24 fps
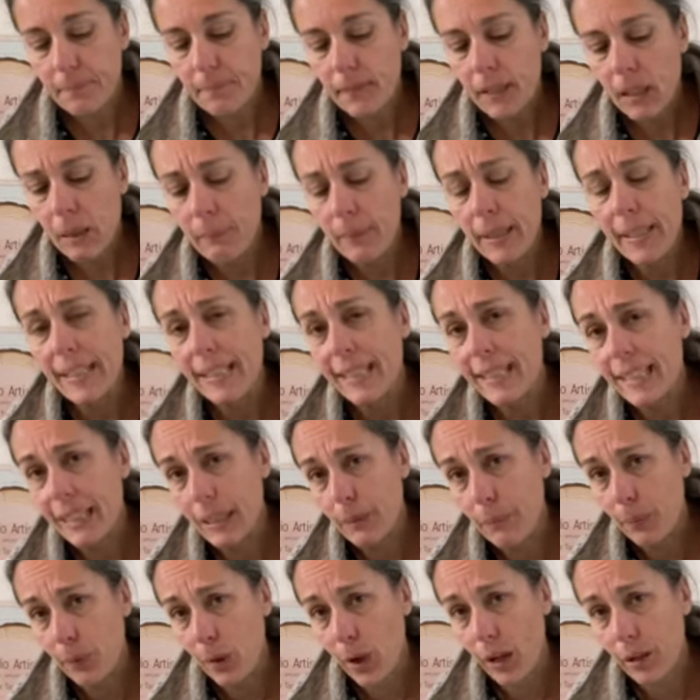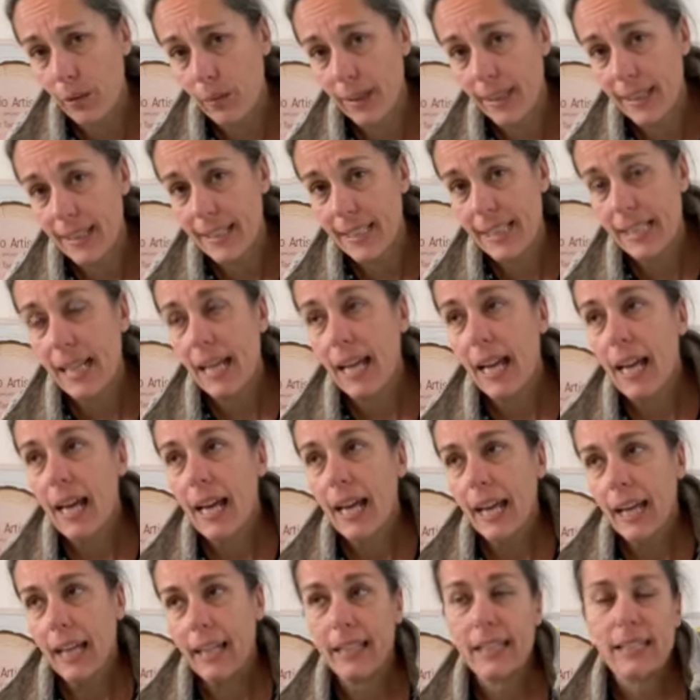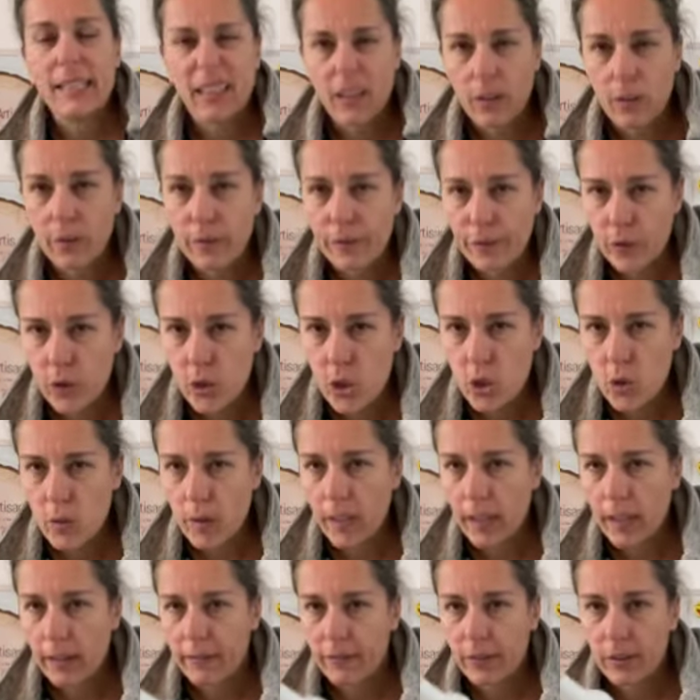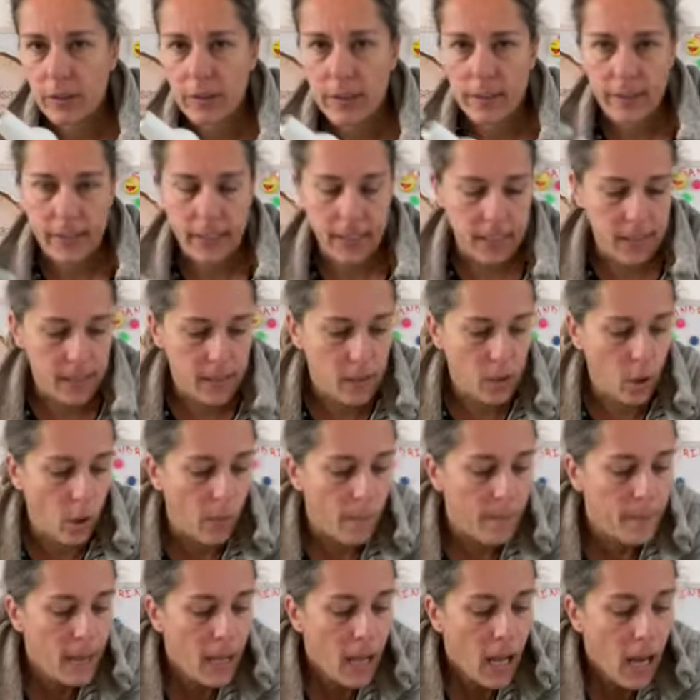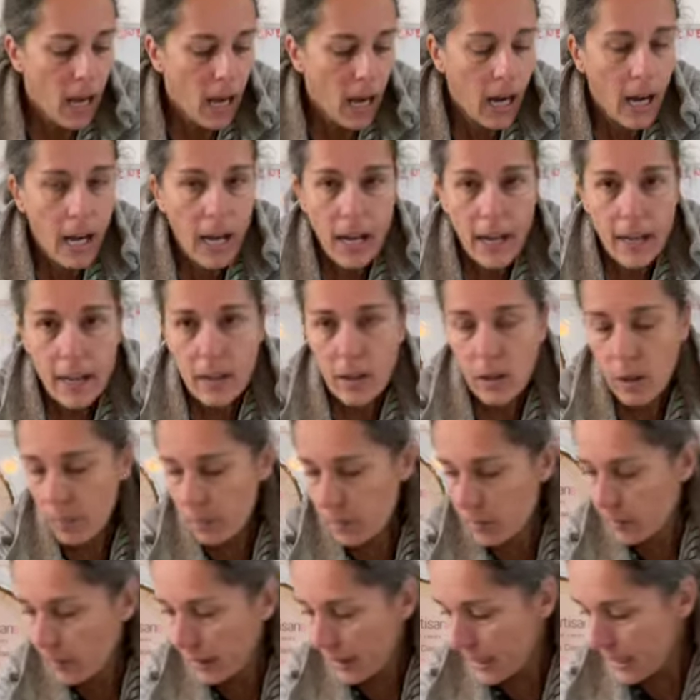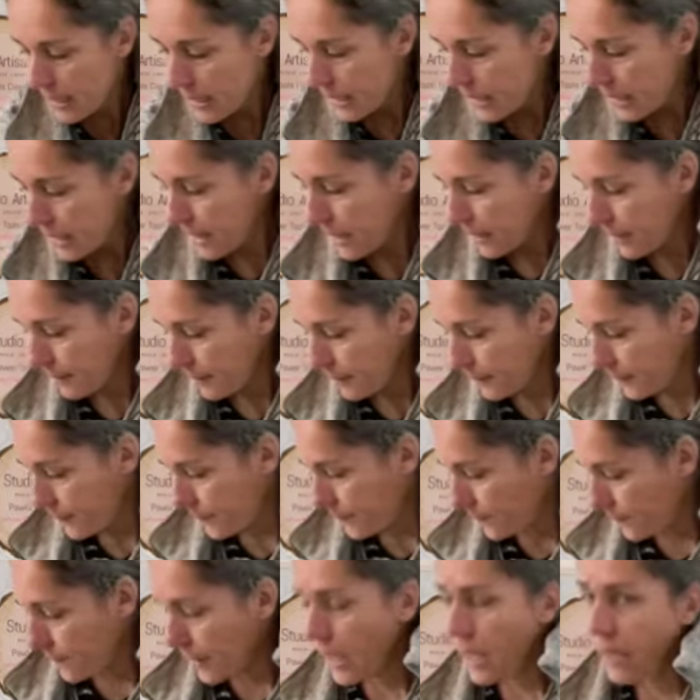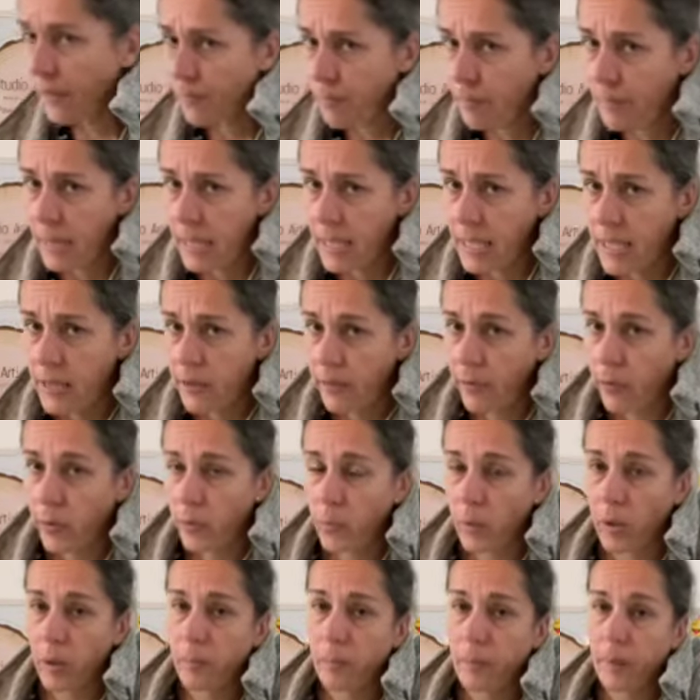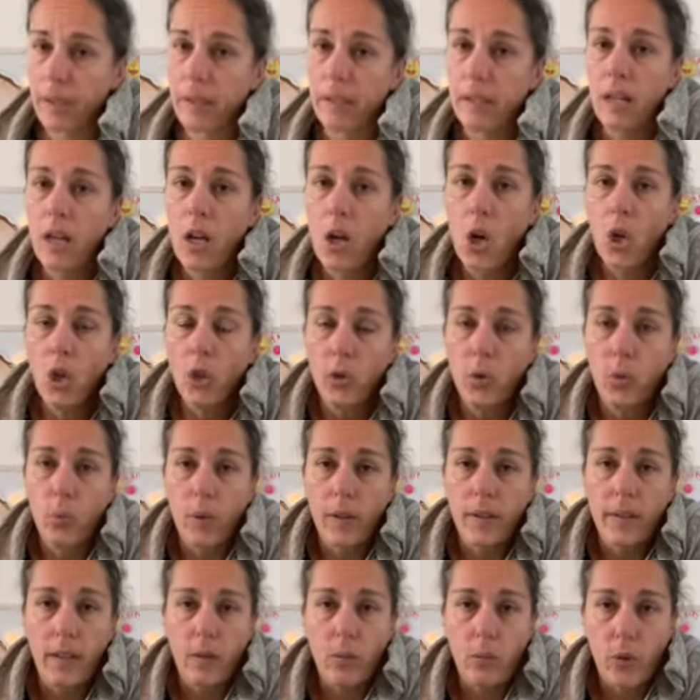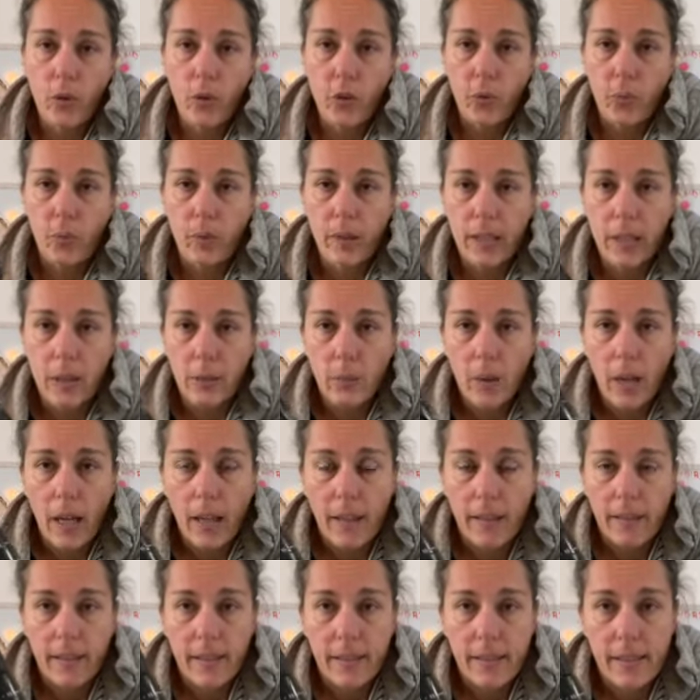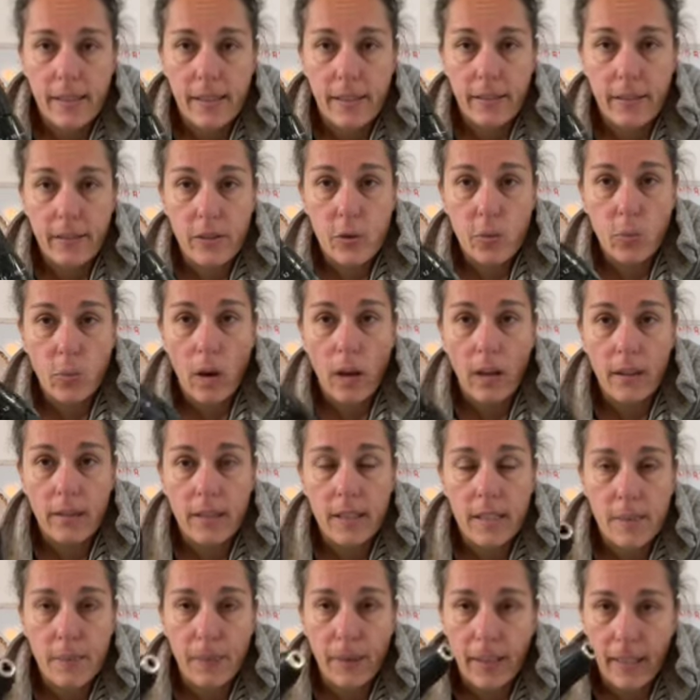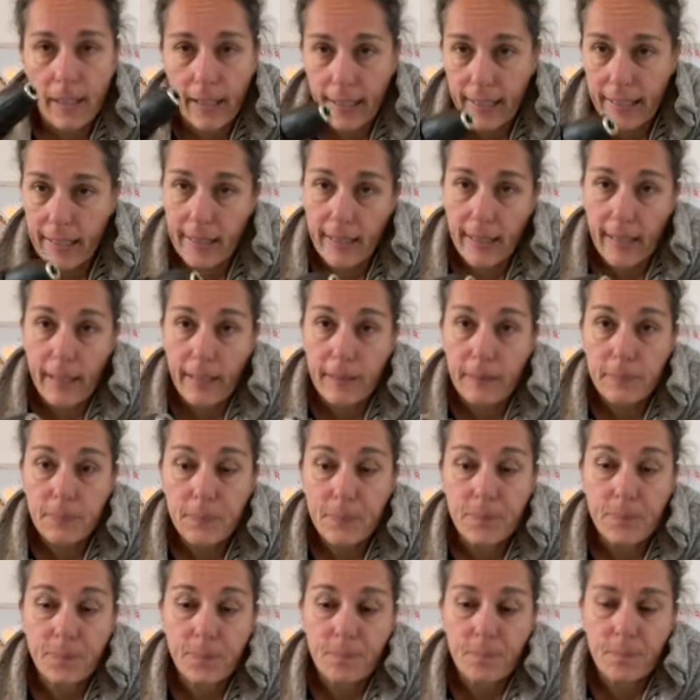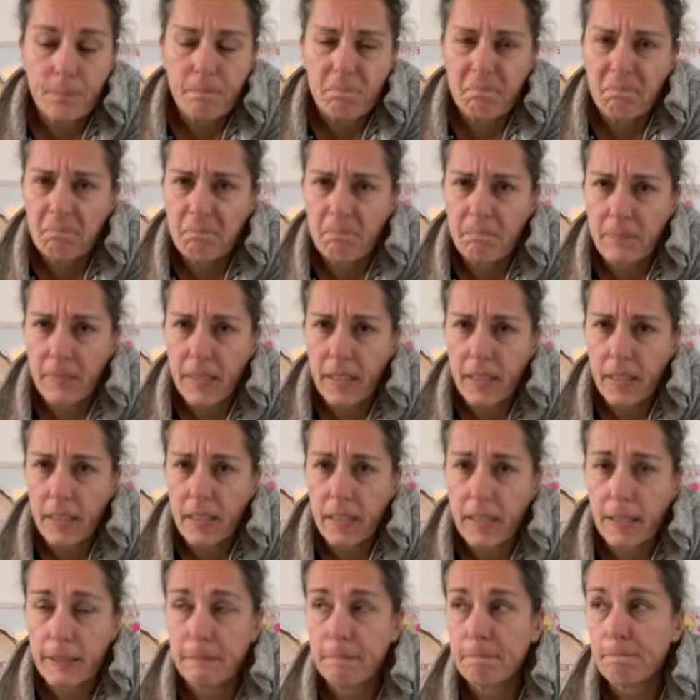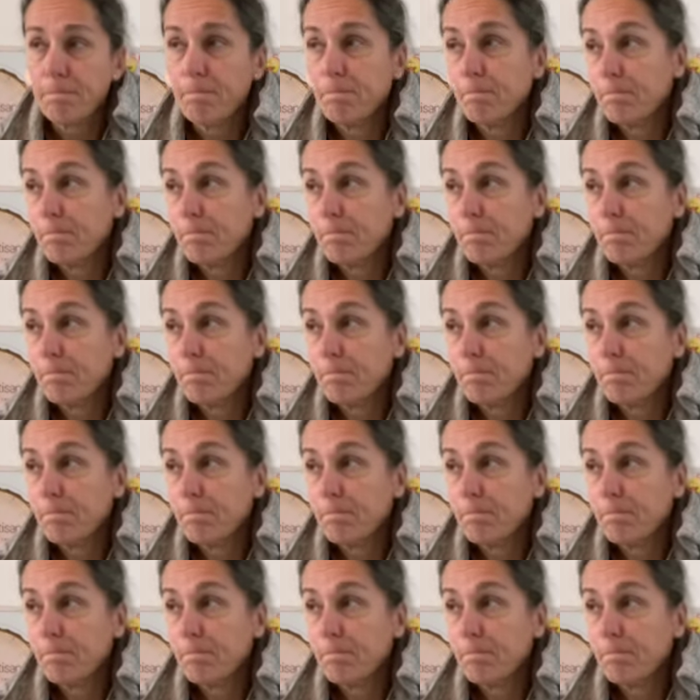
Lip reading: making any progress, and it's kind of frustrating for the little kids. So I upgraded, and I have many different ones, but the one that works really well is this one. It's by IKEA. The